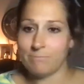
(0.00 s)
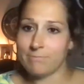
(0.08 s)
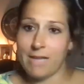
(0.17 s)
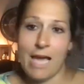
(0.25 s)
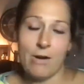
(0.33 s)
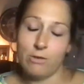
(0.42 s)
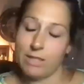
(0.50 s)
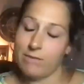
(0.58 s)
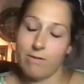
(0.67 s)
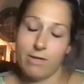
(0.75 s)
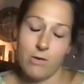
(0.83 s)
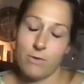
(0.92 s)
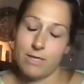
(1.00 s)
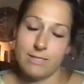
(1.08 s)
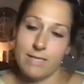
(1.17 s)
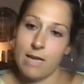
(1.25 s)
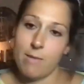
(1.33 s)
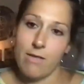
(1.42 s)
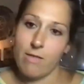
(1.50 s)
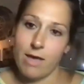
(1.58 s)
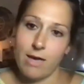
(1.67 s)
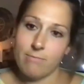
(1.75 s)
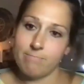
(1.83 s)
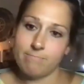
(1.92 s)
I don't even know what to say about
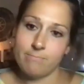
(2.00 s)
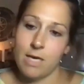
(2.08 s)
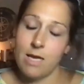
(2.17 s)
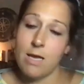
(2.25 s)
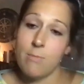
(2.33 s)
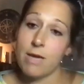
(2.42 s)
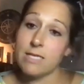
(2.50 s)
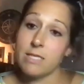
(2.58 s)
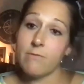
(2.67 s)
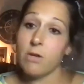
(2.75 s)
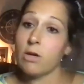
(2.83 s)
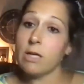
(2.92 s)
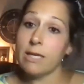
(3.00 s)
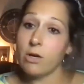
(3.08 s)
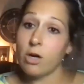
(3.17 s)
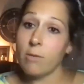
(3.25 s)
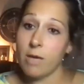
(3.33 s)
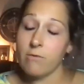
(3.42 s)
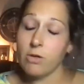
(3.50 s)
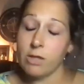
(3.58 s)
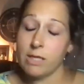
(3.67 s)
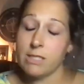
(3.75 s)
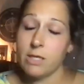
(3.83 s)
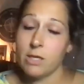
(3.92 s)
that. Because if you're a leader above, you
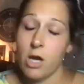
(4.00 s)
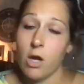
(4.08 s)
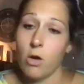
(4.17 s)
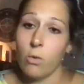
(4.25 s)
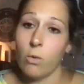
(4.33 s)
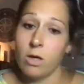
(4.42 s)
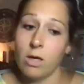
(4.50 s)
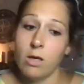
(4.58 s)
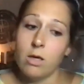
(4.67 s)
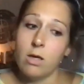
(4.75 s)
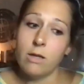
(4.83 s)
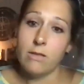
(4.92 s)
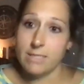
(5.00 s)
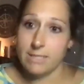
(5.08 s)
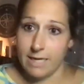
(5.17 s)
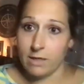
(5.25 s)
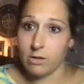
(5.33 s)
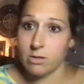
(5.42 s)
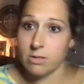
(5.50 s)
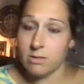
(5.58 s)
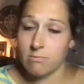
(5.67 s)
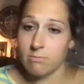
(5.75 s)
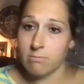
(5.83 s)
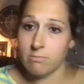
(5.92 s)
need to know the standards,
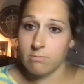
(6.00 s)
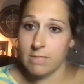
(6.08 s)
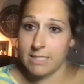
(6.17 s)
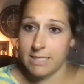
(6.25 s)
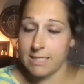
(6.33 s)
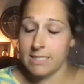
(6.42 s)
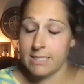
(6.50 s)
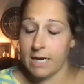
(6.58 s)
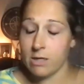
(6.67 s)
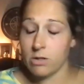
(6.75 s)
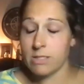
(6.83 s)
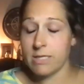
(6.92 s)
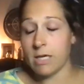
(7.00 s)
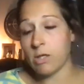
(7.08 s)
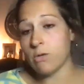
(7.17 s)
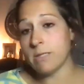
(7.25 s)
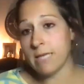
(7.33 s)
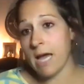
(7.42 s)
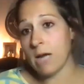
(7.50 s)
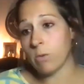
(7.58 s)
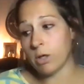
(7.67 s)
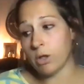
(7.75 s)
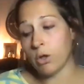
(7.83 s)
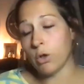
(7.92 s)
the Zensi standards that you signed
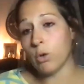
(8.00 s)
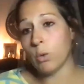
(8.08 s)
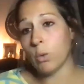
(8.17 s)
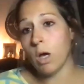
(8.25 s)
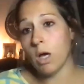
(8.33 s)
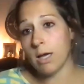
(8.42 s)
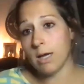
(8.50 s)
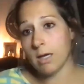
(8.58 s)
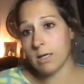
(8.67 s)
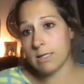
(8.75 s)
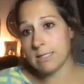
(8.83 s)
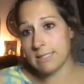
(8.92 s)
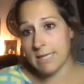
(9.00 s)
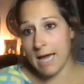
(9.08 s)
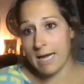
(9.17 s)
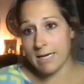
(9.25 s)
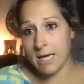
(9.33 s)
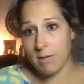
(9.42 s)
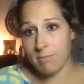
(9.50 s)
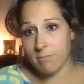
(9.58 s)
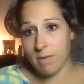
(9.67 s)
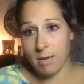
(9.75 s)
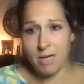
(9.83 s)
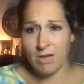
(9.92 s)
when you signed up.
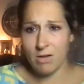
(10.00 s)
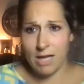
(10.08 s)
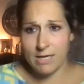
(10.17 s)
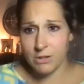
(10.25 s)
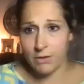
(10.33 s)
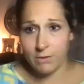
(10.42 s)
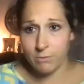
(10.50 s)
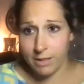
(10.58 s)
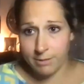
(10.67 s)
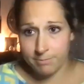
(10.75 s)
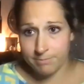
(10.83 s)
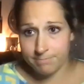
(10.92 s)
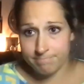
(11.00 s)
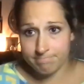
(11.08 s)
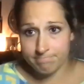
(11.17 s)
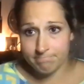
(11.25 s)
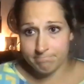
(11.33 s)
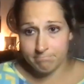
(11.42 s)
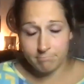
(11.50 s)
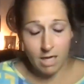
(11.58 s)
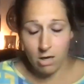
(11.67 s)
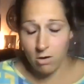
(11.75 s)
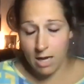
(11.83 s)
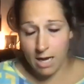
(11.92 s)
I'm not gonna lie to you, I didn't read them,
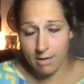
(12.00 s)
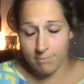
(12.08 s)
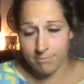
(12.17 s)
not gonna lie,